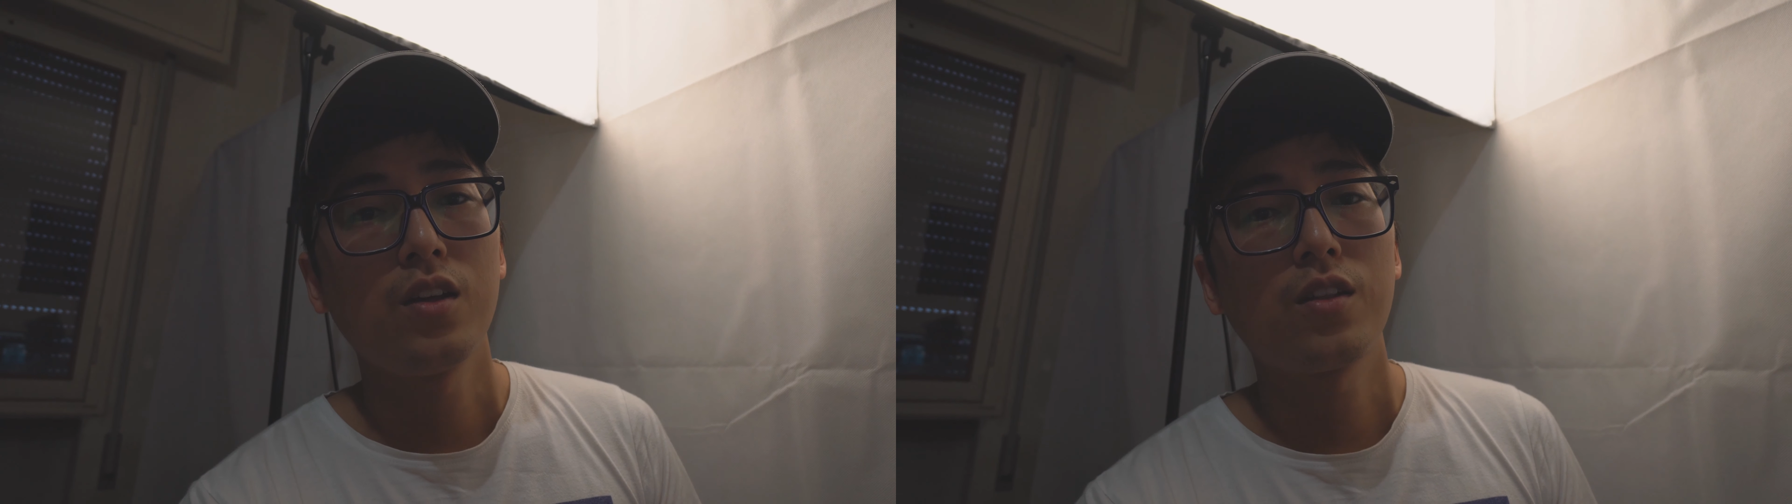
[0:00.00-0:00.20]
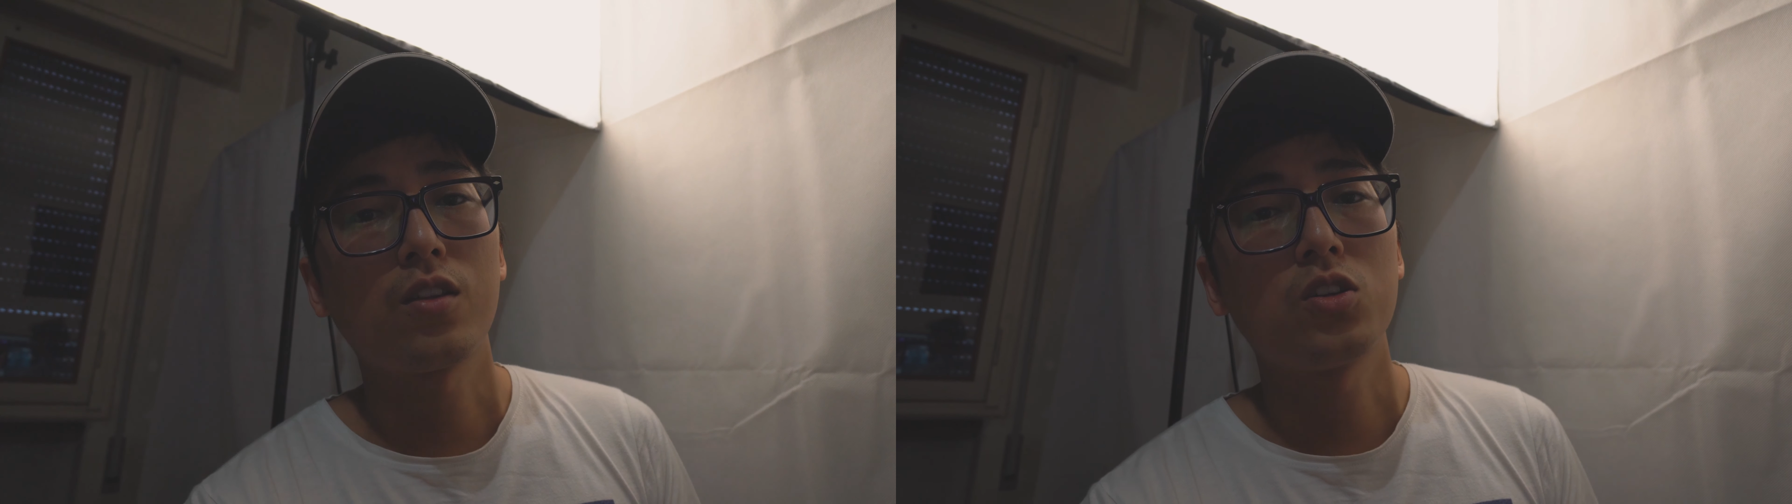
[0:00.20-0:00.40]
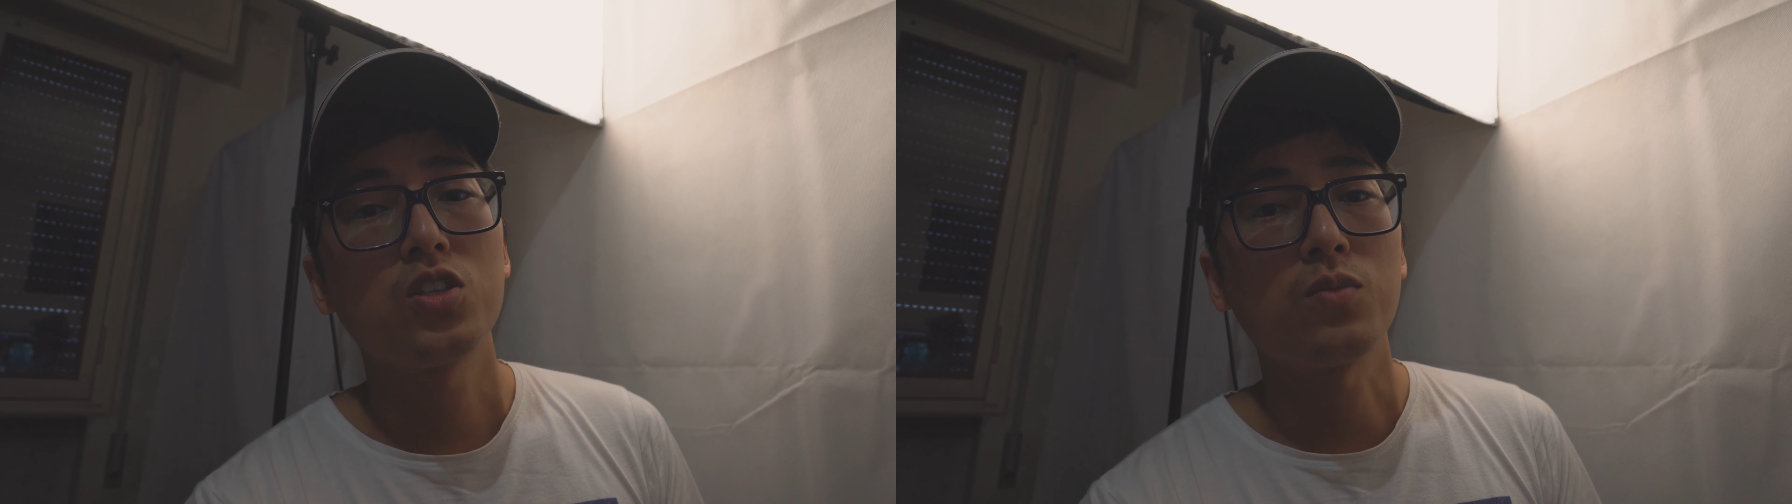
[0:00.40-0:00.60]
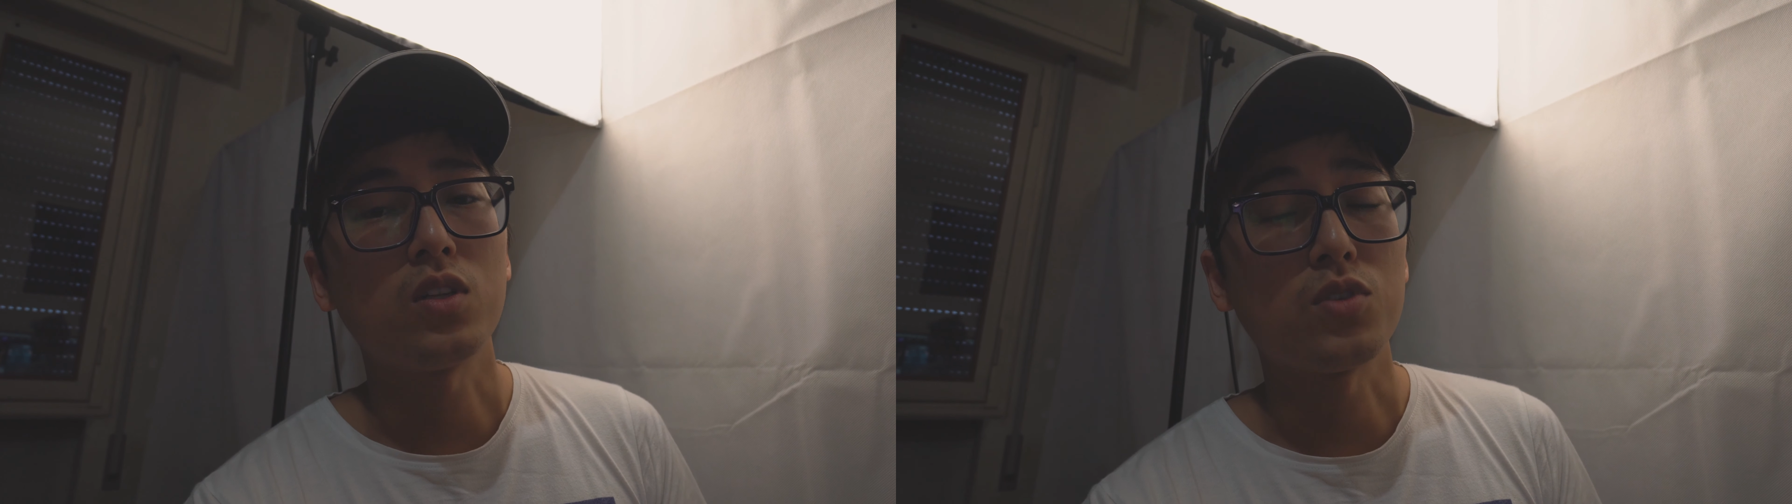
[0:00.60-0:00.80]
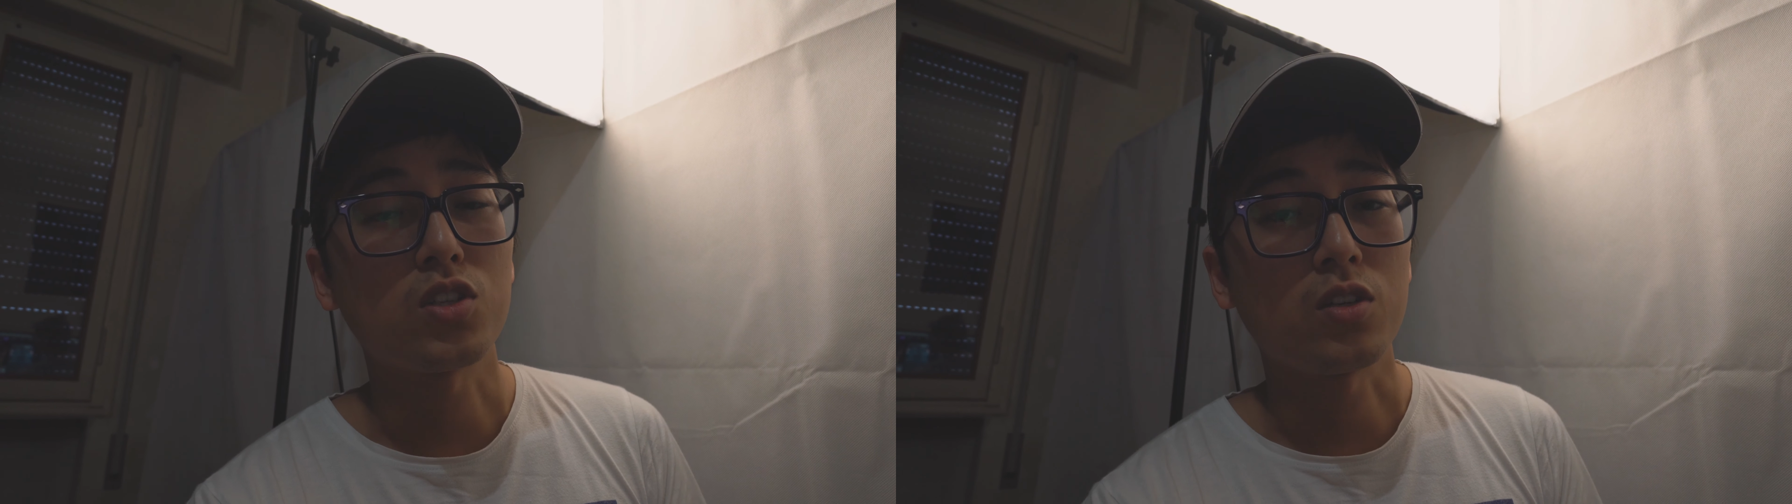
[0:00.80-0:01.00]

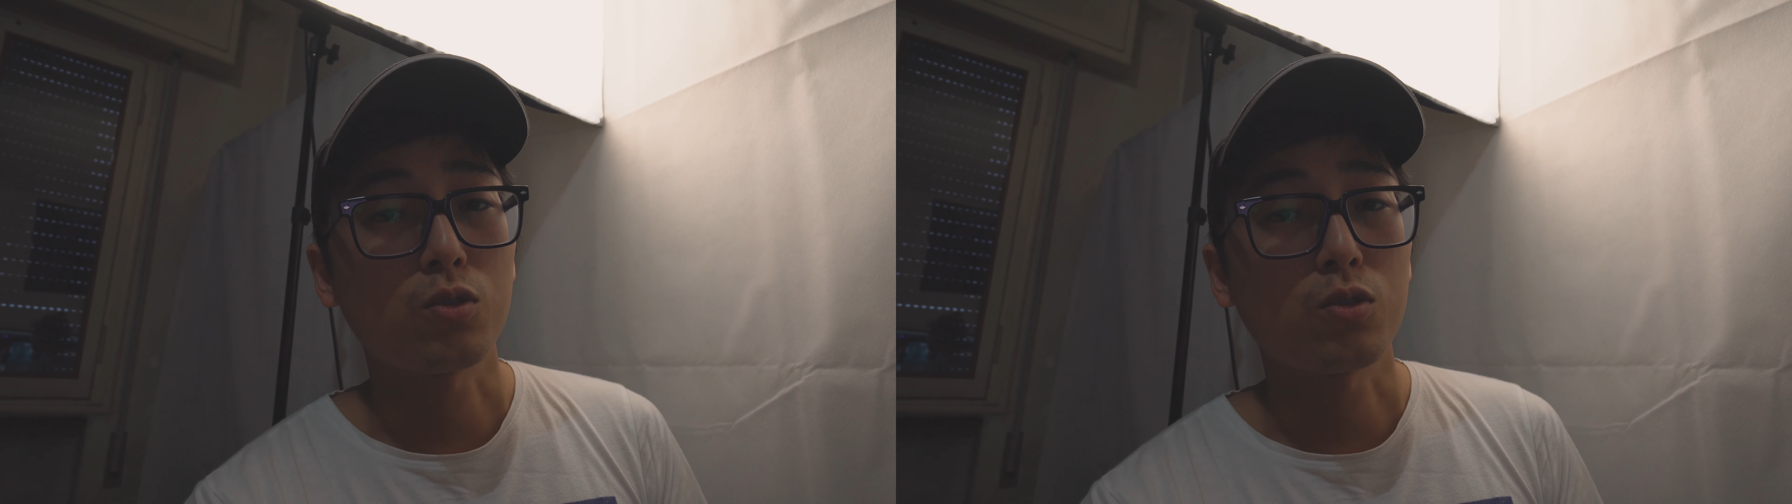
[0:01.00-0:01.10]
13mm